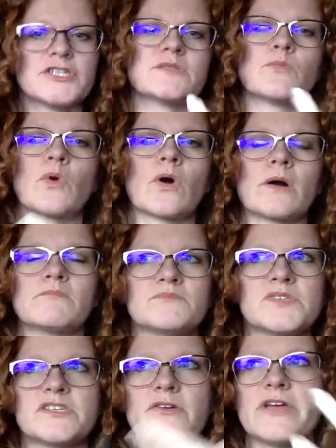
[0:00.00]
is more
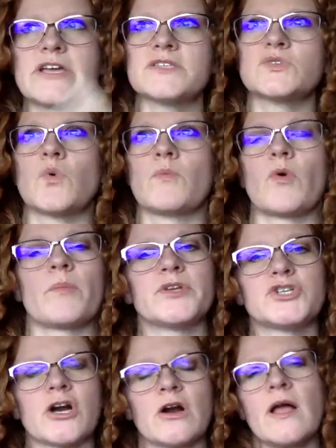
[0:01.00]
serious or more
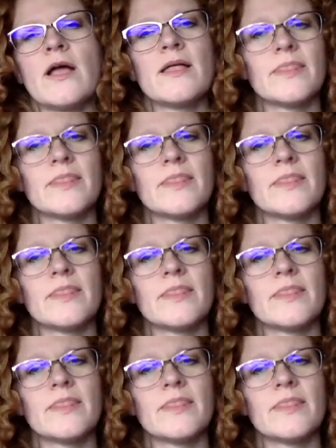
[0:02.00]
mature.